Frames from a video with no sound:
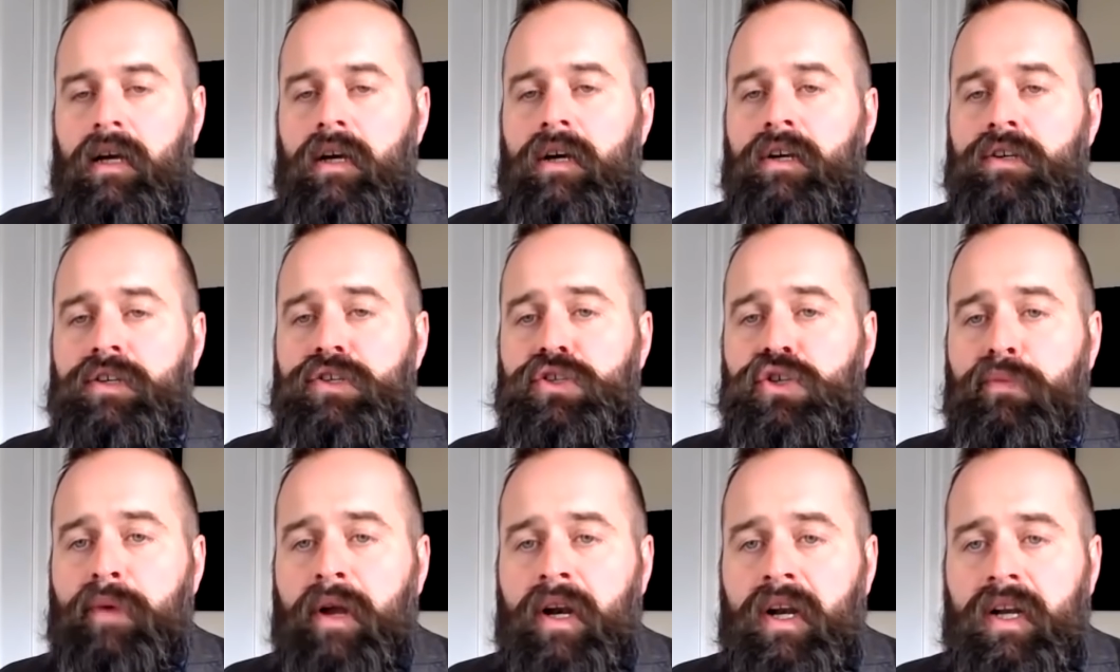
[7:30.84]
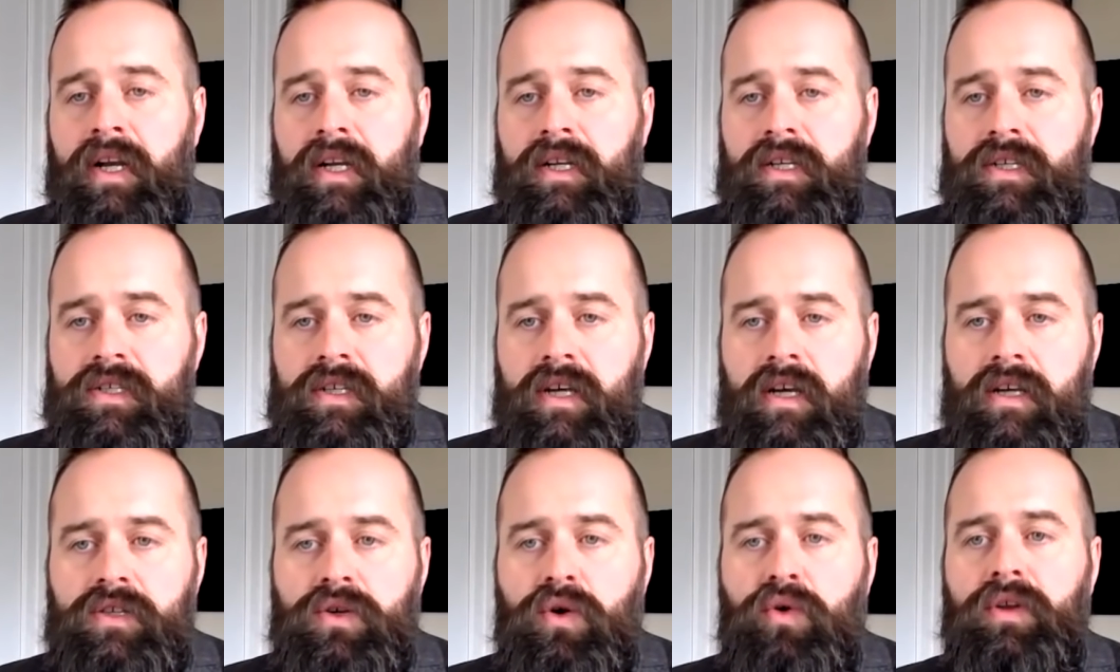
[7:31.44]
Sister Benedicta
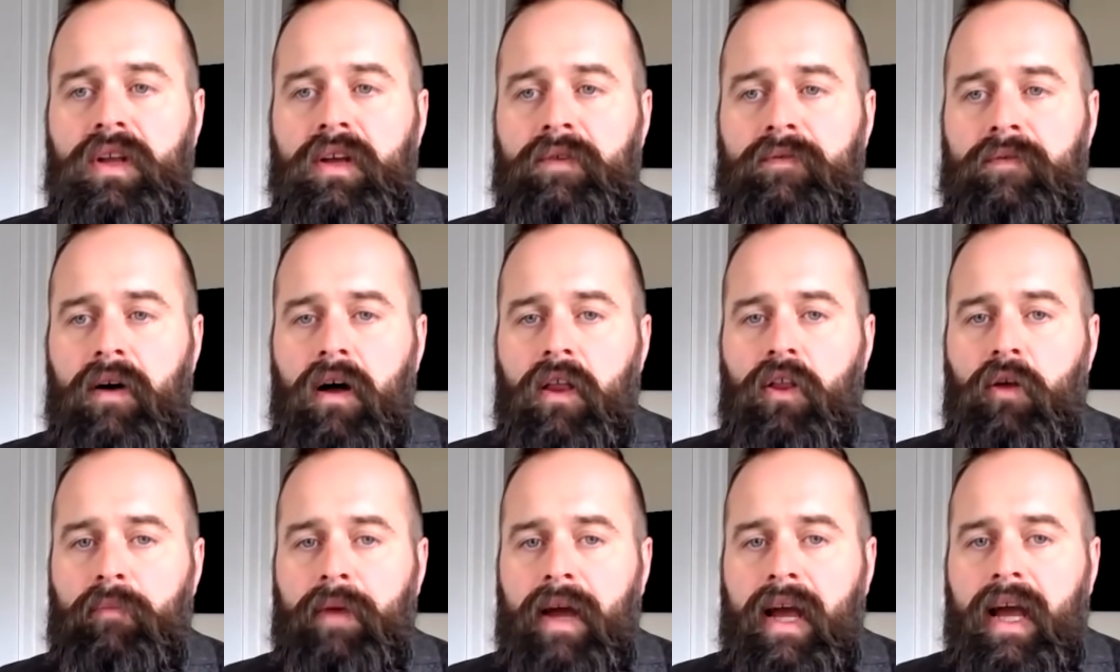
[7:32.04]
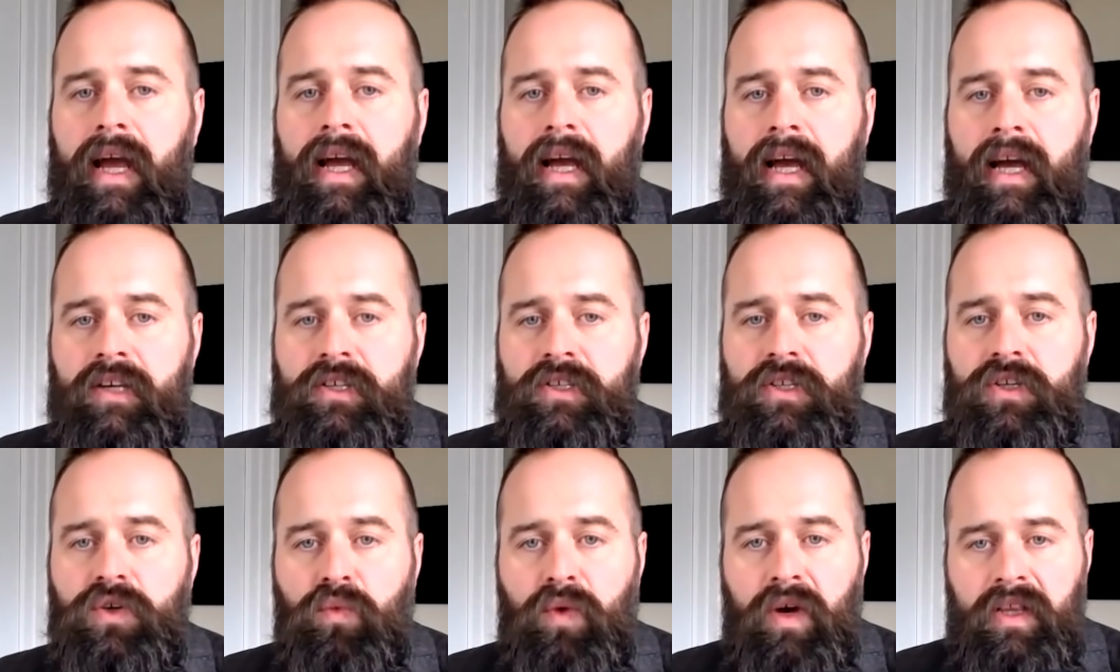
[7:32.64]
says, Holy Father, may I
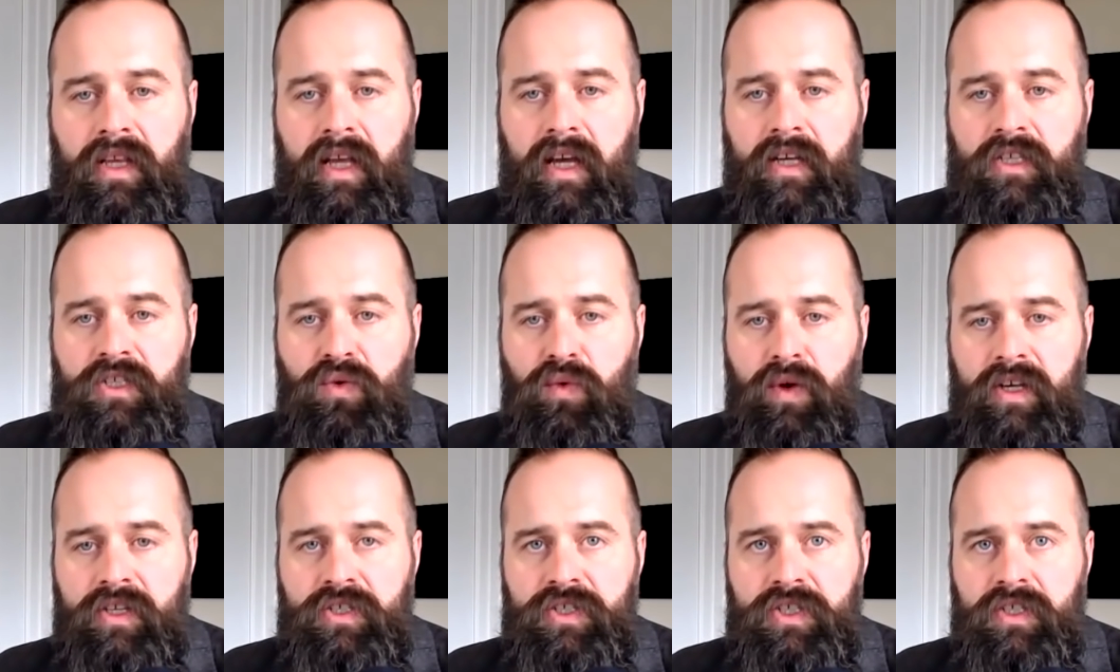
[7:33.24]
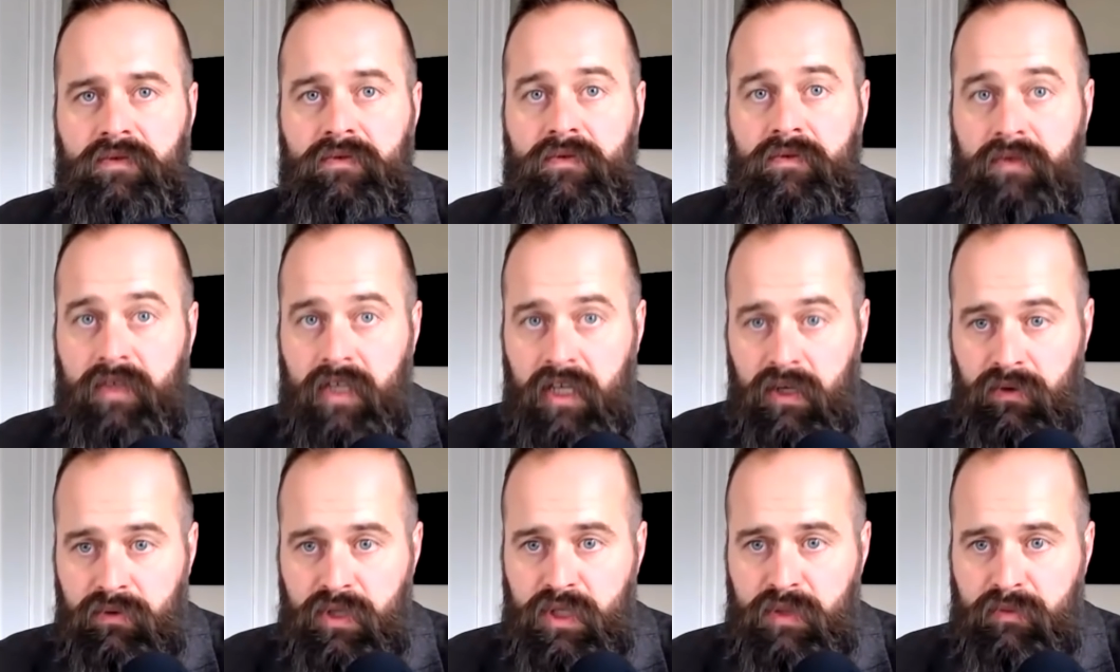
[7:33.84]
ask you one last question?
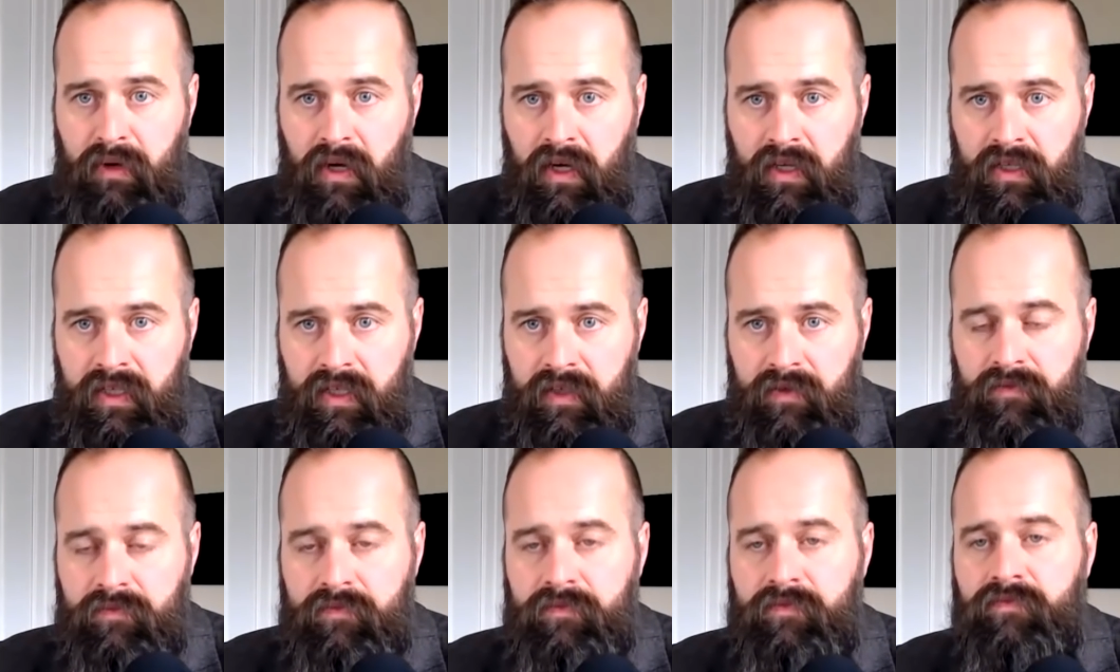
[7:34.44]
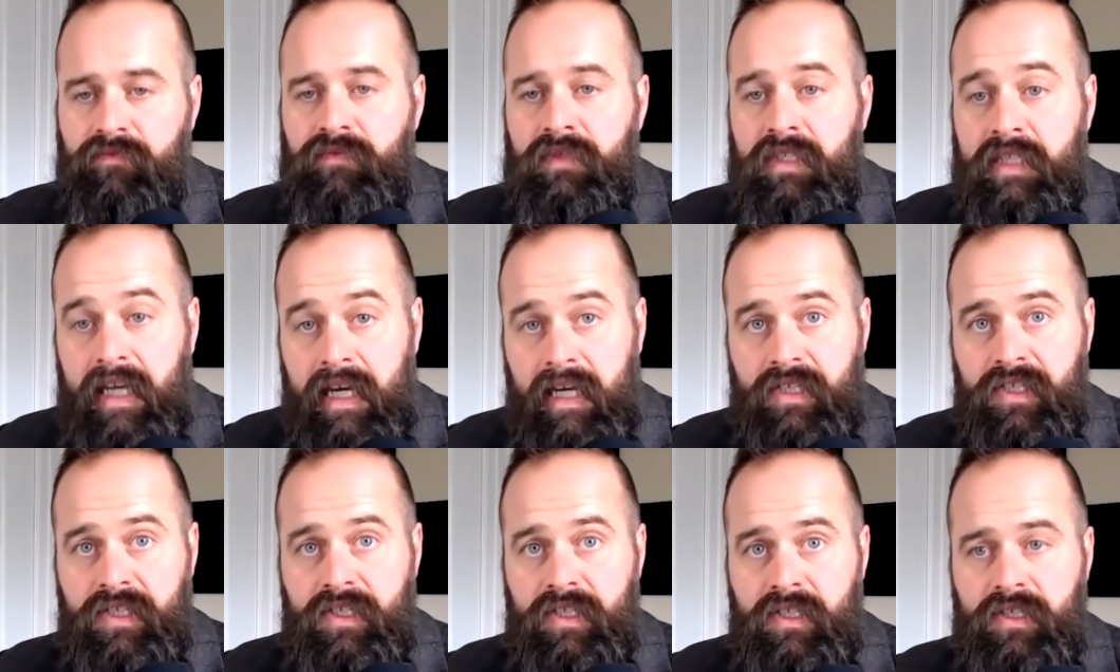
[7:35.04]
He responded,
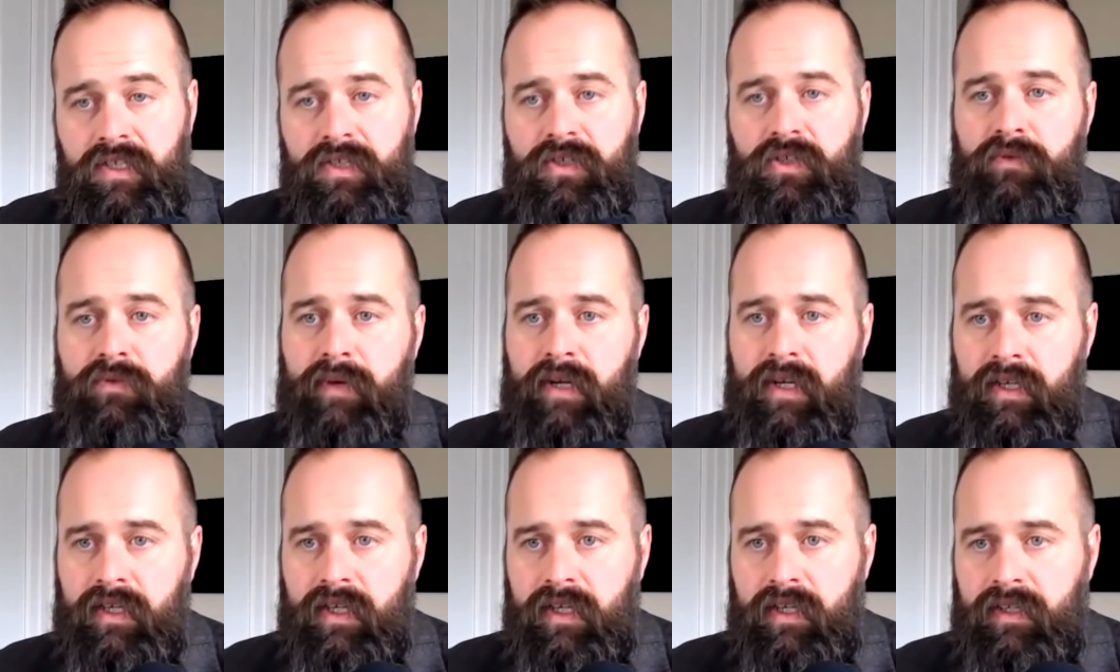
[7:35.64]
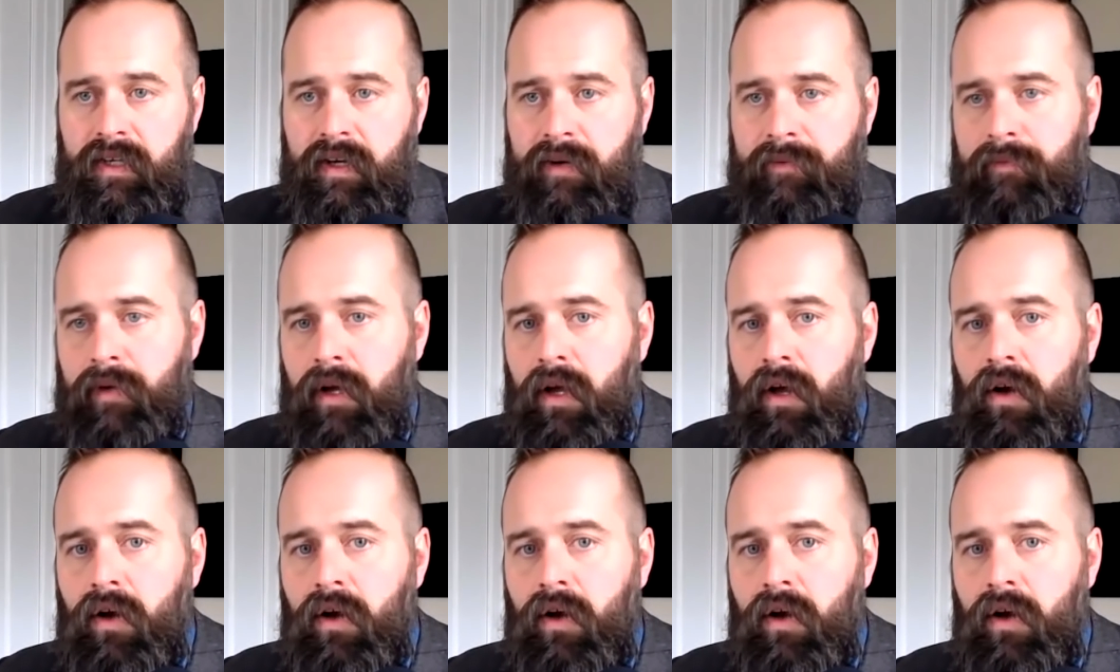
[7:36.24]
yes, Sister Benedicta.